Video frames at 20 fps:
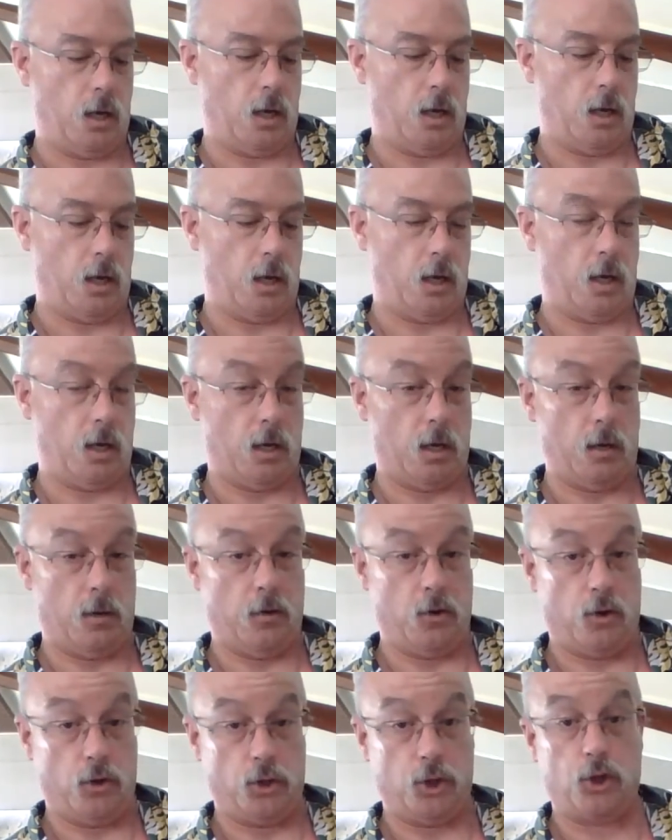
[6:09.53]

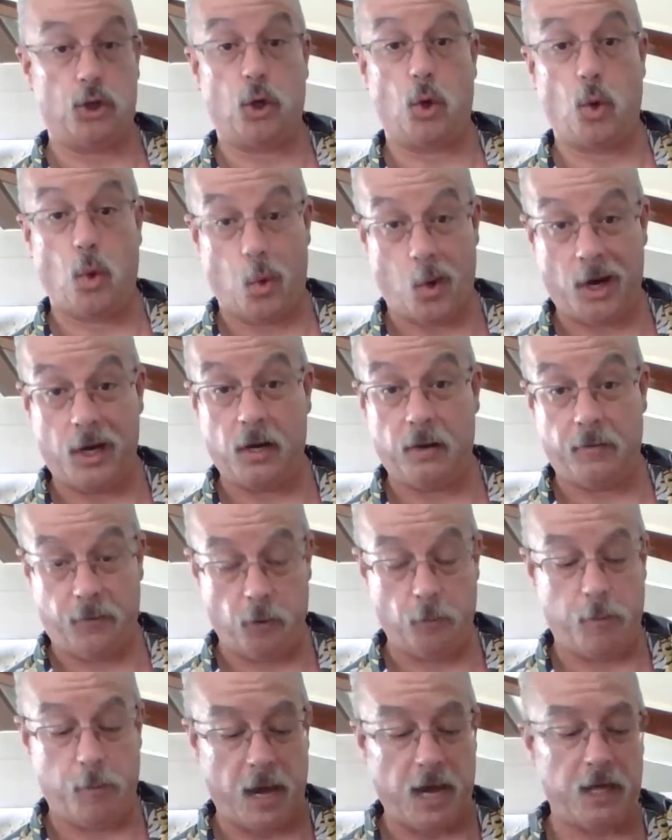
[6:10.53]
And there's quite a
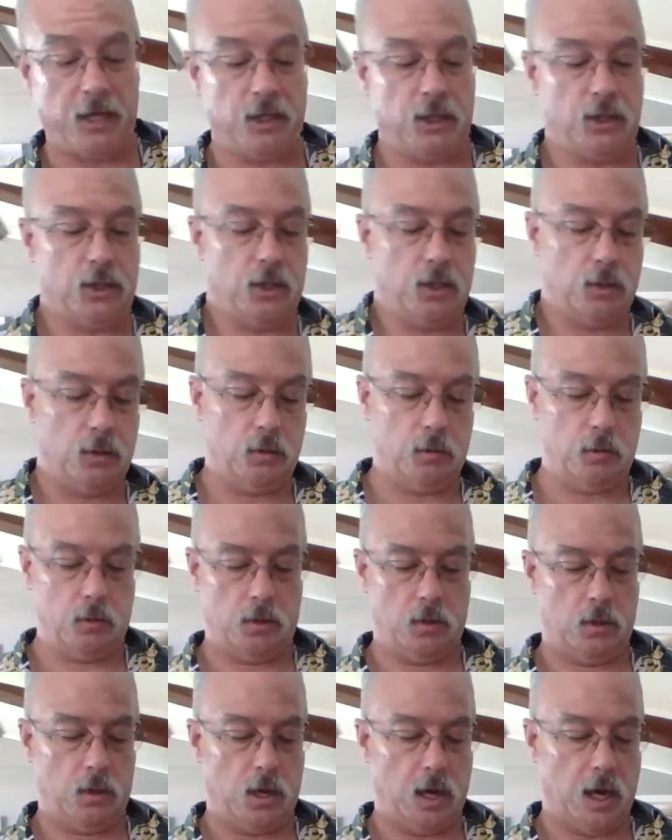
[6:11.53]
few badges
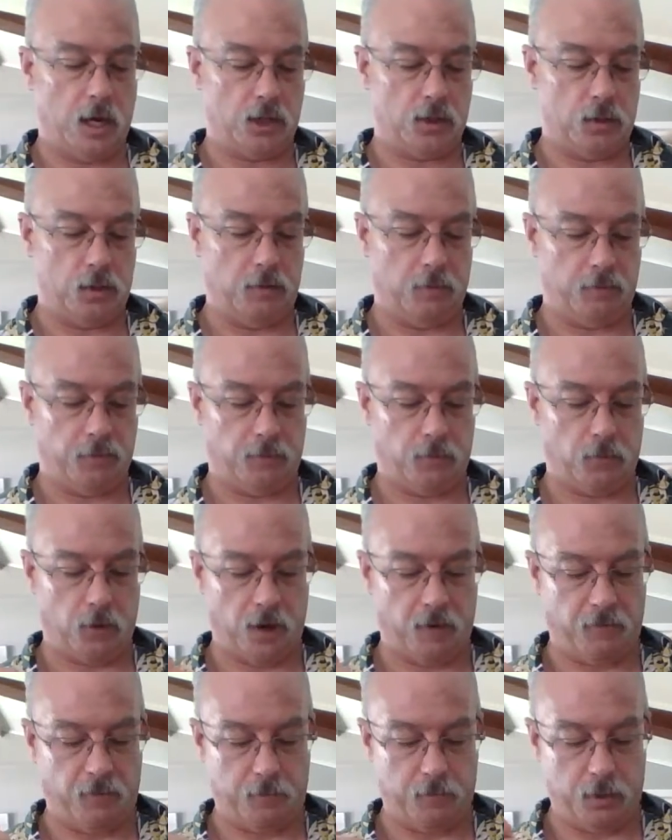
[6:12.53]
actually
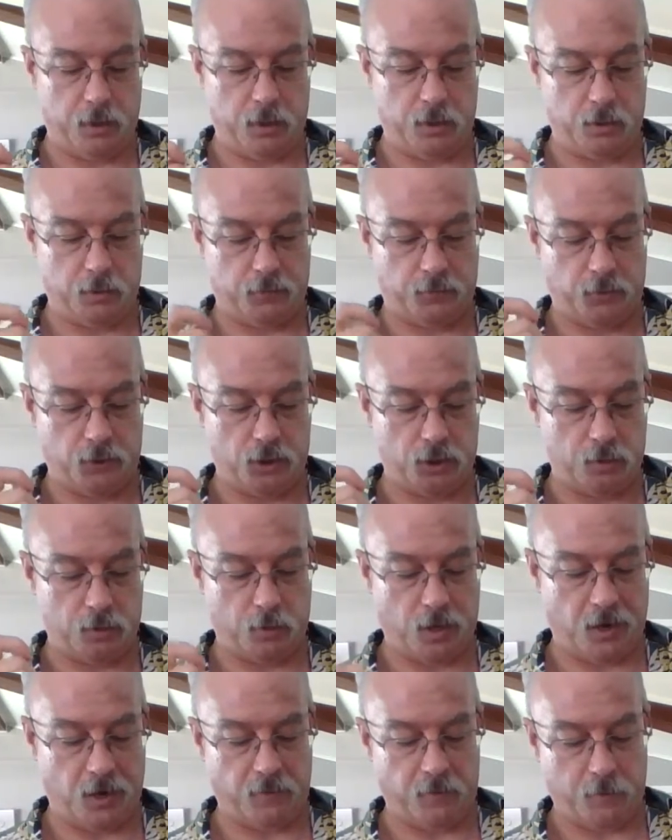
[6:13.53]
for everybody's, for just
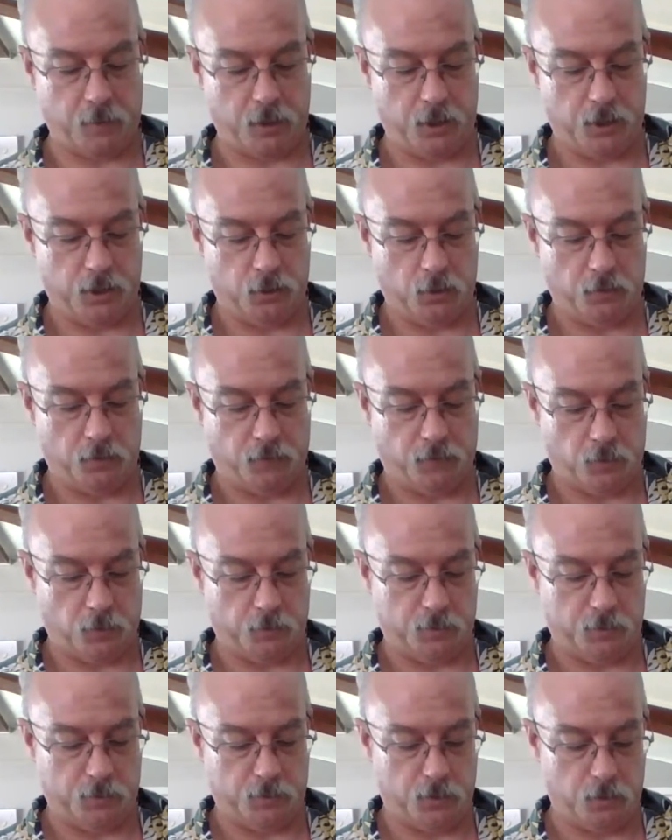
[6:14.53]
about everybody's
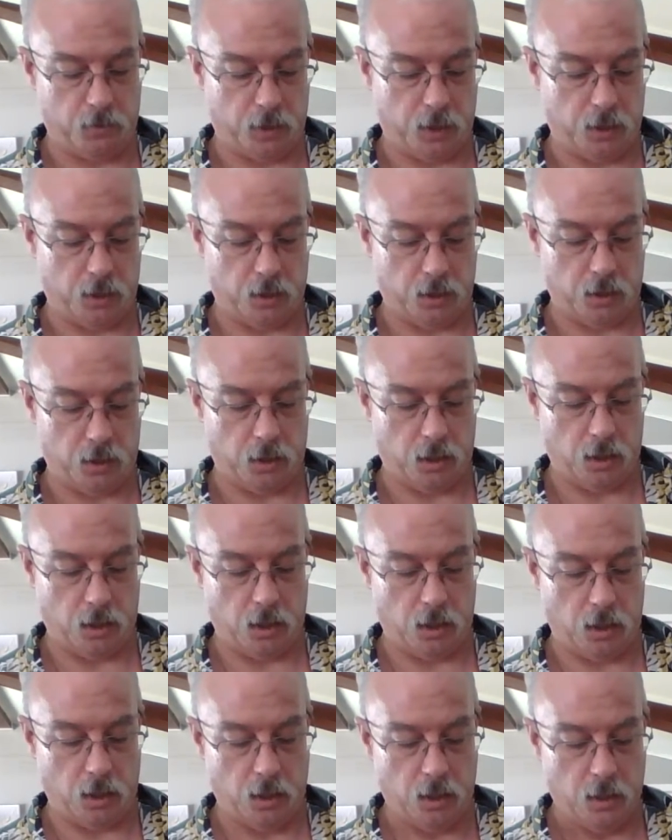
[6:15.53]
uniforms, between
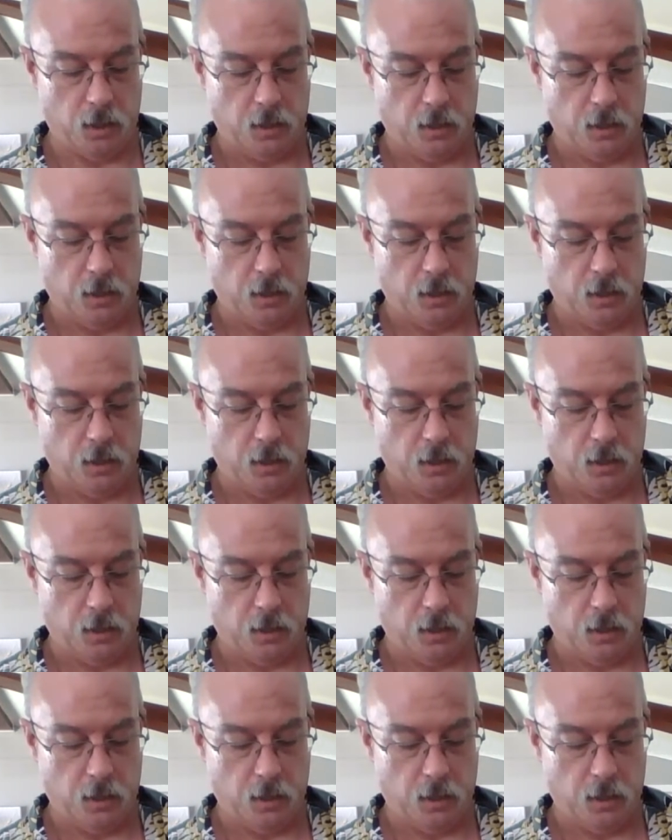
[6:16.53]
the